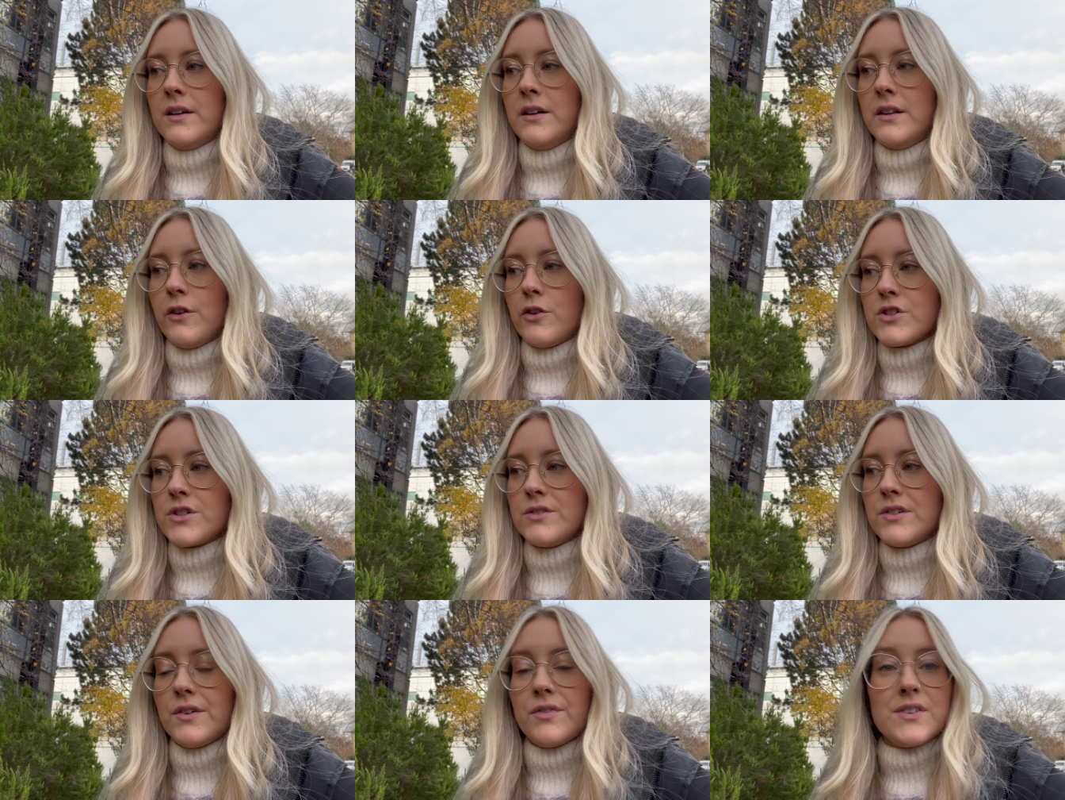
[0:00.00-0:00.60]

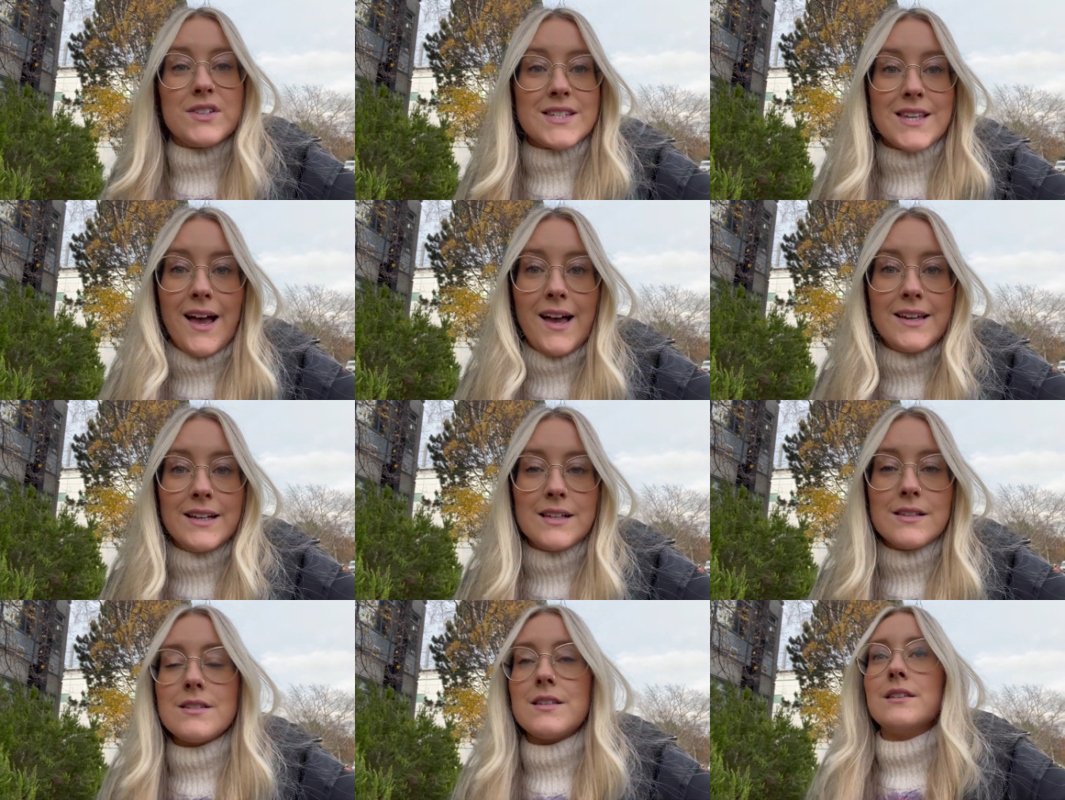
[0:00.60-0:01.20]
lots of different
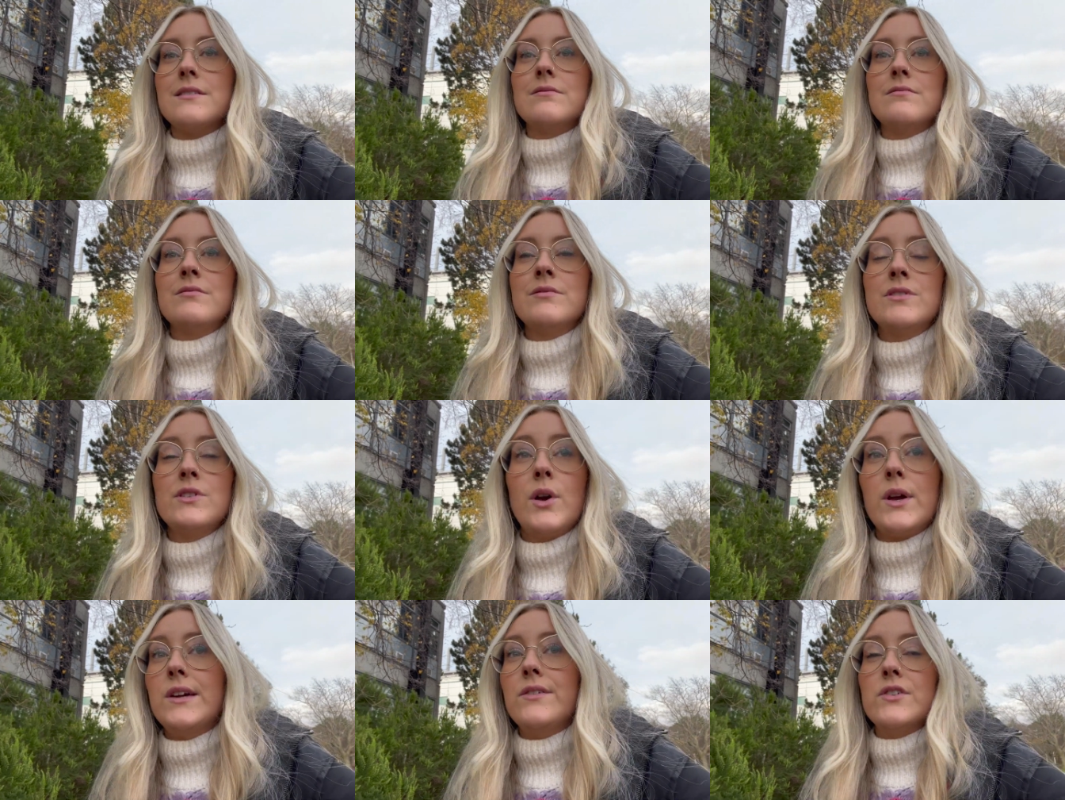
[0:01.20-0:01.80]
science and
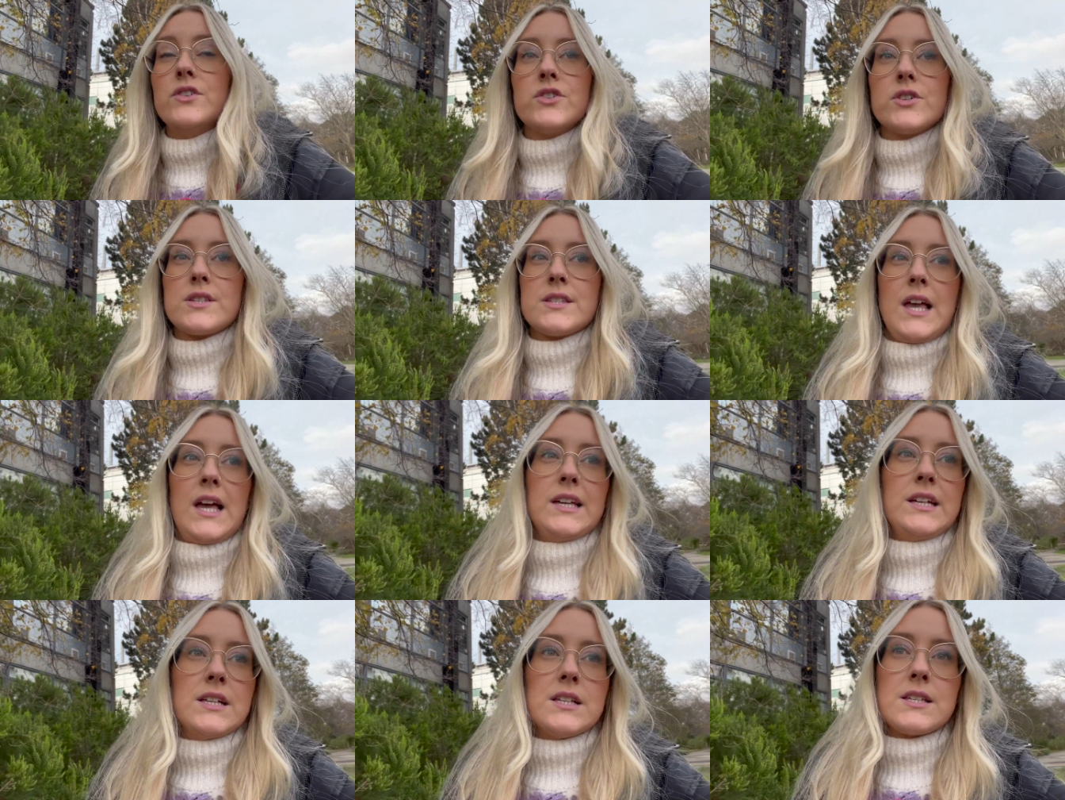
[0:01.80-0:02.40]
not even just
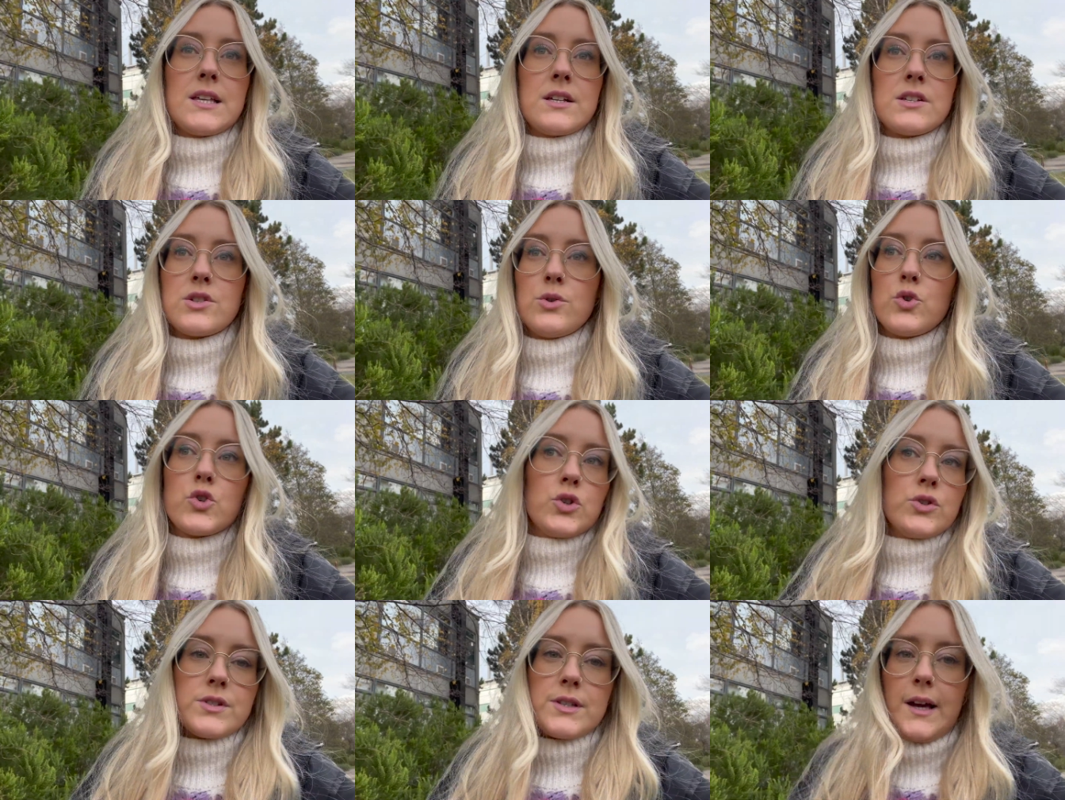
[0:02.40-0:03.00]
science like
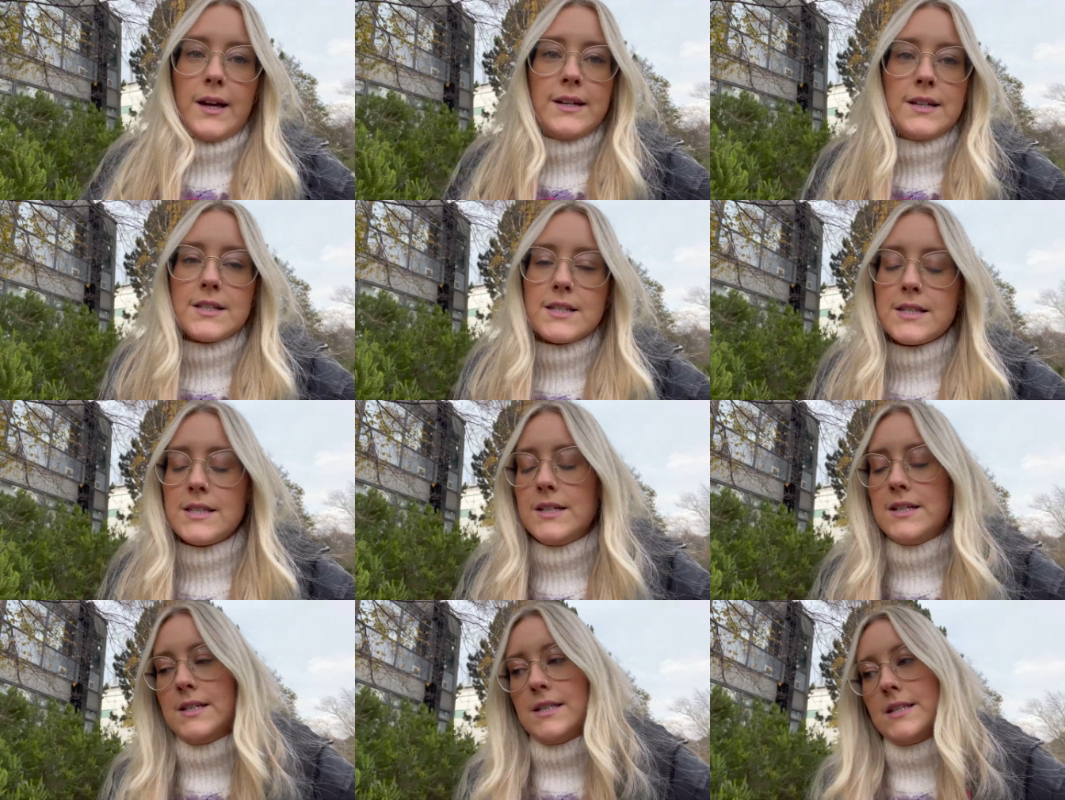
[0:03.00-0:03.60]
social
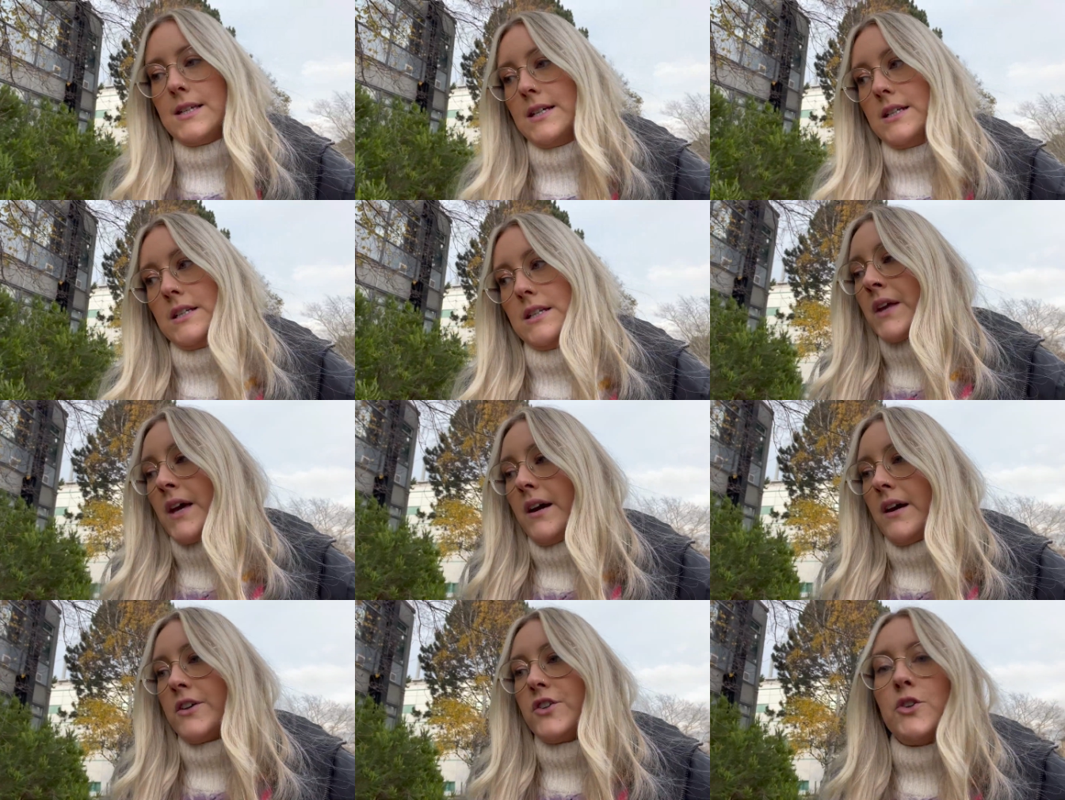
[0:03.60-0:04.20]
sciences
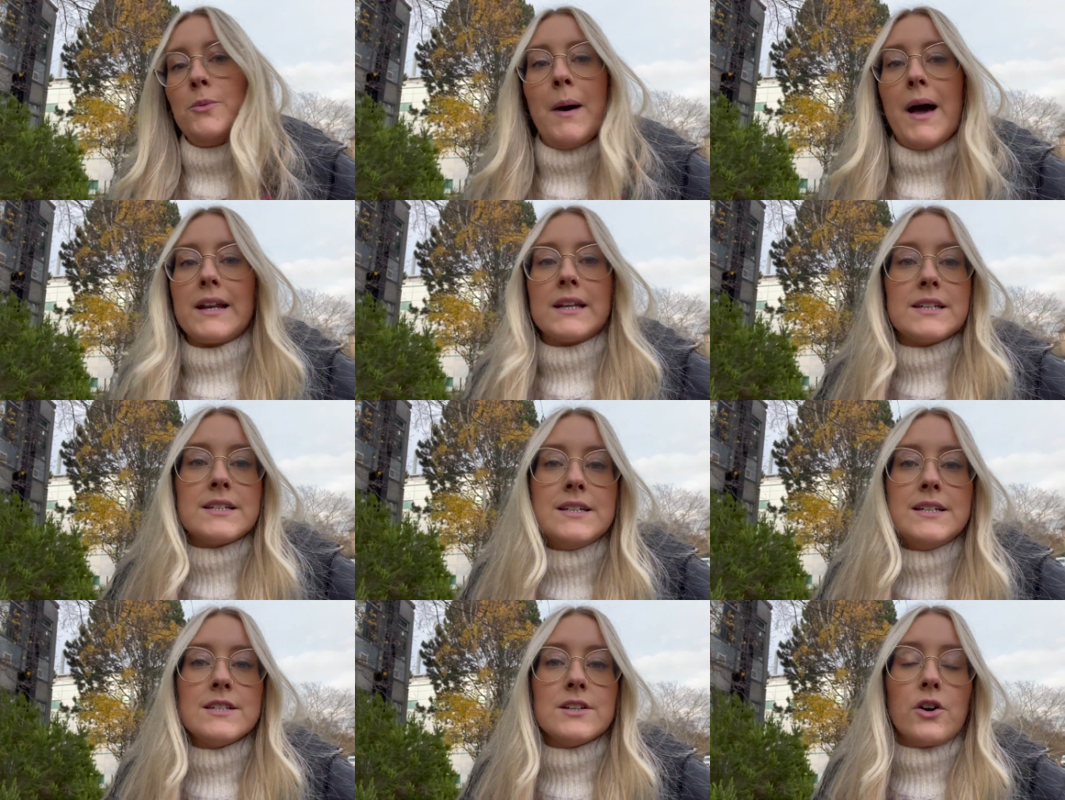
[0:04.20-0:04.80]
and uh,
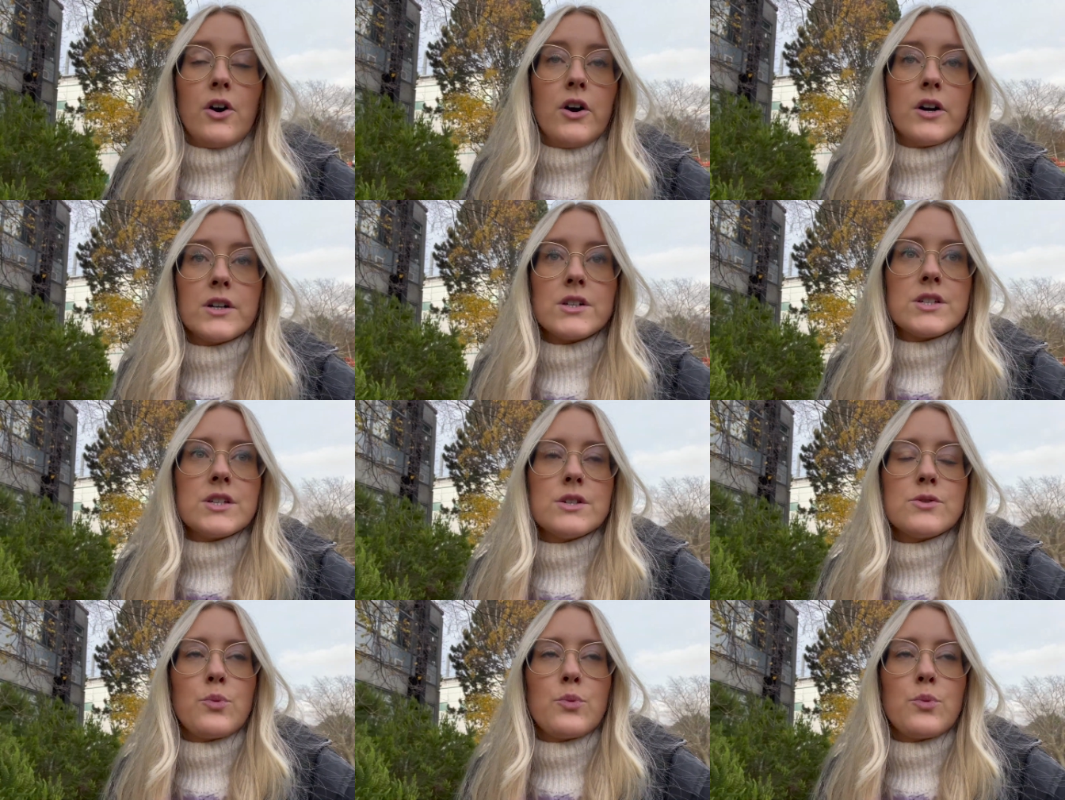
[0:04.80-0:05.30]
humanities and arts as